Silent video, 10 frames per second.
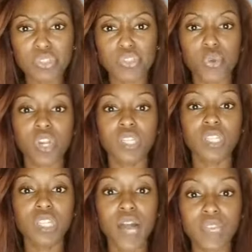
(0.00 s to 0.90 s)
your
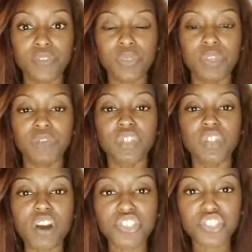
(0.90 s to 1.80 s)
life. You have
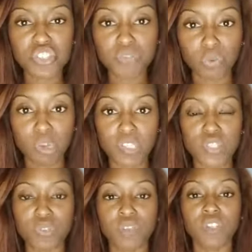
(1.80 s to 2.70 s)
lost your voice.
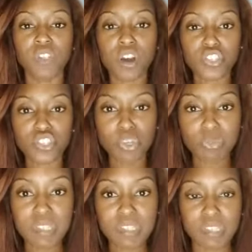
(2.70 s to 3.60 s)
You have lost your
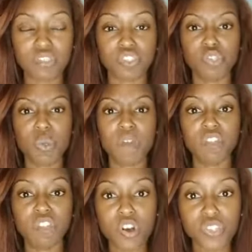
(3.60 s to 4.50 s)
position. You have
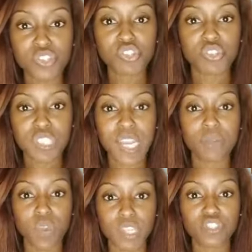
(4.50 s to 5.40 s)
lost your
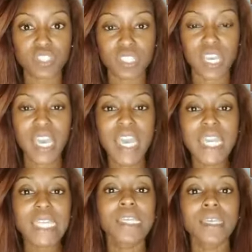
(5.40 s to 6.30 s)
direction
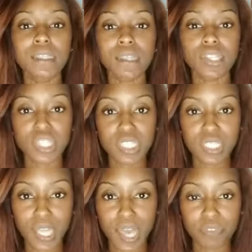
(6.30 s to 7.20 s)
in this
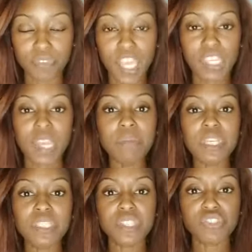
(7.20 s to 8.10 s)
life. That
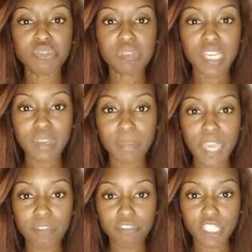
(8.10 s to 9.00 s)
means that you get up
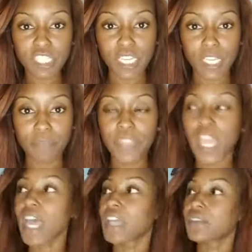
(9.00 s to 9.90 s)
every day,
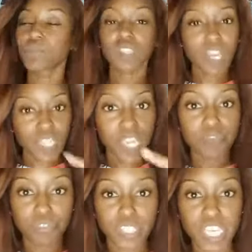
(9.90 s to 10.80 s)
and well, not
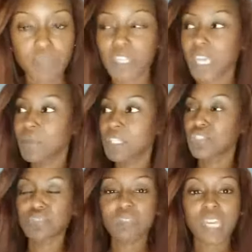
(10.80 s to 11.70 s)
every day, but that
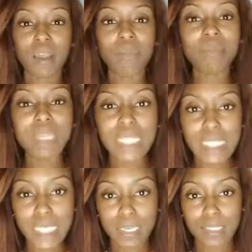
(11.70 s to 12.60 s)
means you get up many
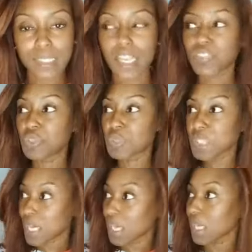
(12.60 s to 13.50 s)
days and you
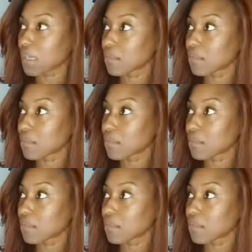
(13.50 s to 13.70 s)
say,